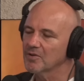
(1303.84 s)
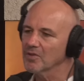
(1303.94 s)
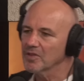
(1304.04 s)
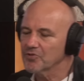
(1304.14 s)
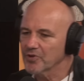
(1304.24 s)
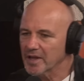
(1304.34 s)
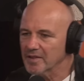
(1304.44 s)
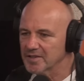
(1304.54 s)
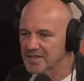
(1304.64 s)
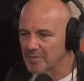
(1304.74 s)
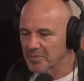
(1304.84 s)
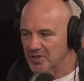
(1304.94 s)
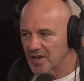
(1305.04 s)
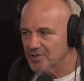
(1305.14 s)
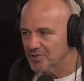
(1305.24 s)
you're on the drink, there's that
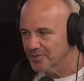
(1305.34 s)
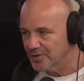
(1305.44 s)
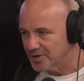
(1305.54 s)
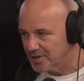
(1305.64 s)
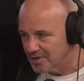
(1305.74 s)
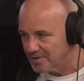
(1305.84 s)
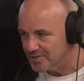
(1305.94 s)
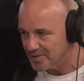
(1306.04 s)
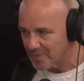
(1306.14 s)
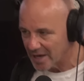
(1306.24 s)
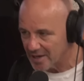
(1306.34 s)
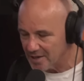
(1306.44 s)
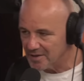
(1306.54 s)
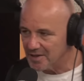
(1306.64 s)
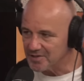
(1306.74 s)
potential for you to to make
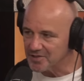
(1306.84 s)
a. a